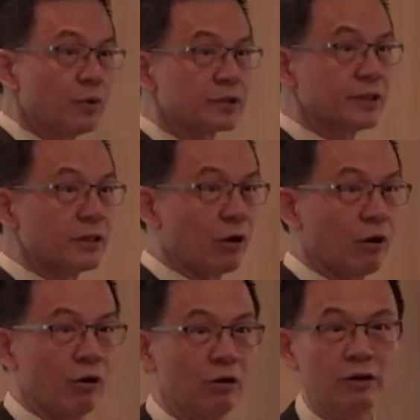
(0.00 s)
was it
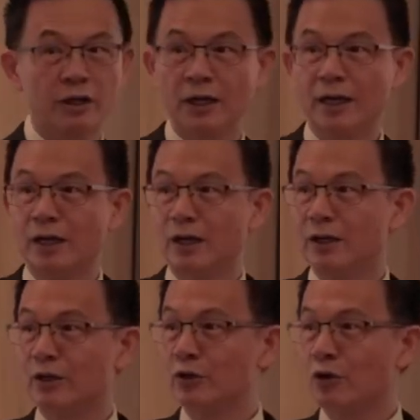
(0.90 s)
long,
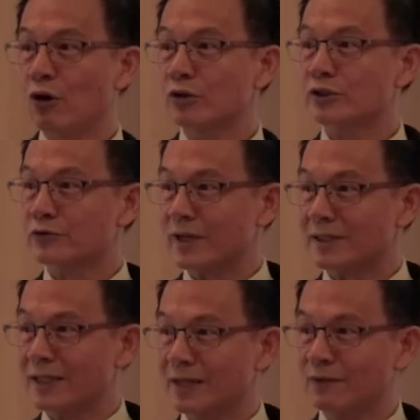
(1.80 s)
your stress
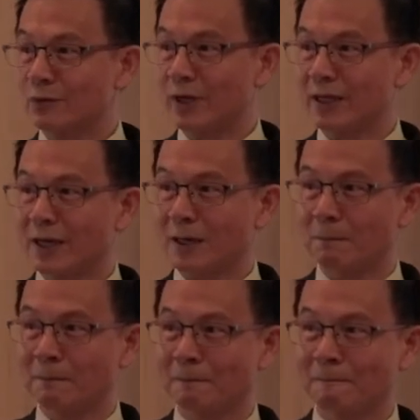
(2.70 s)
level went up.
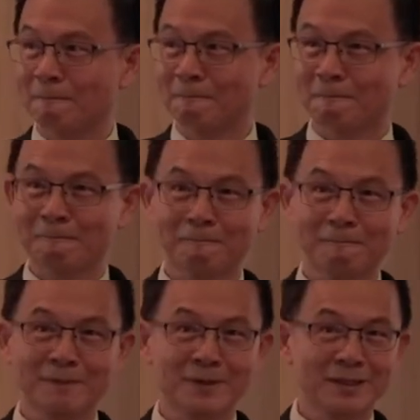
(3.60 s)

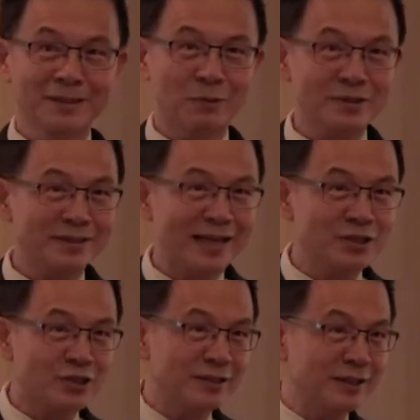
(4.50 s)
There was
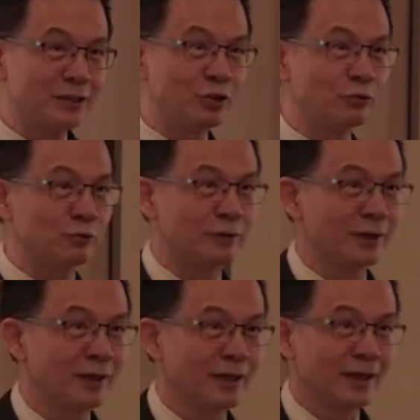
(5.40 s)
tension in you.
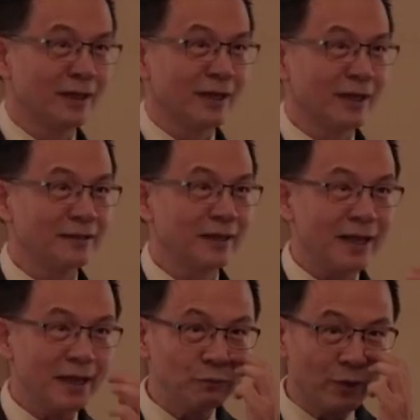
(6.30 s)
And
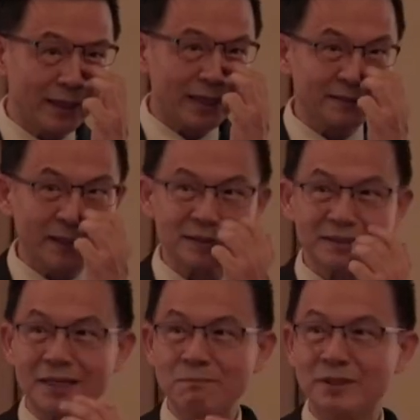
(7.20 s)
then when I said
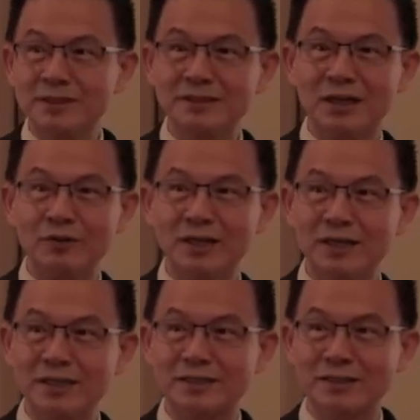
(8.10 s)
somebody down here
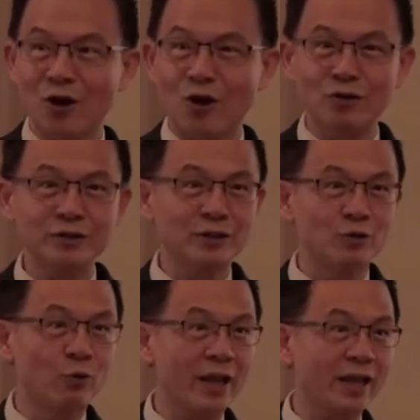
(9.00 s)
is on the
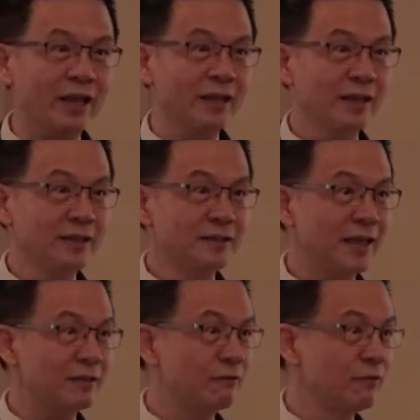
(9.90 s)
way,
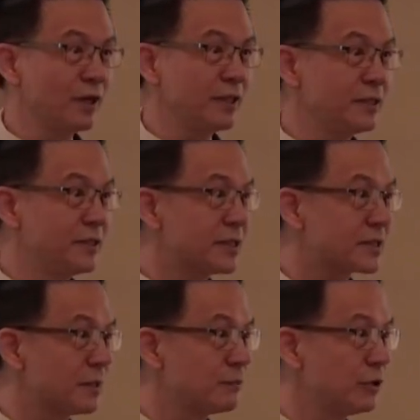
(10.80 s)
that really
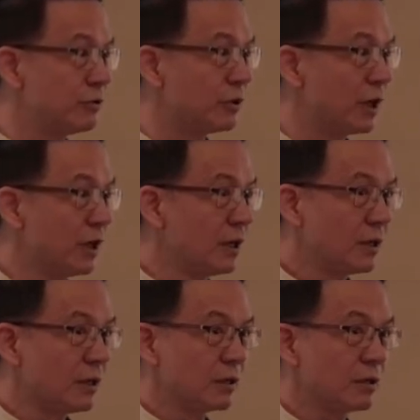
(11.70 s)
disturbed you.
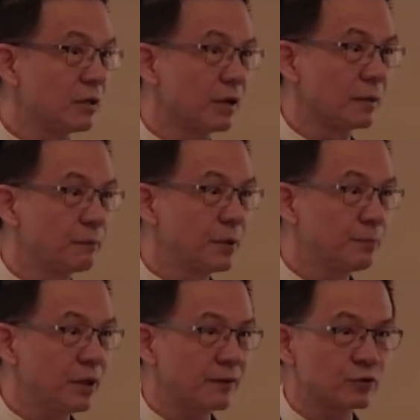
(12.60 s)
Yeah,
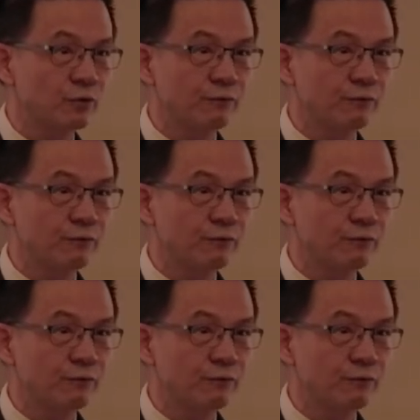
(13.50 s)
people are so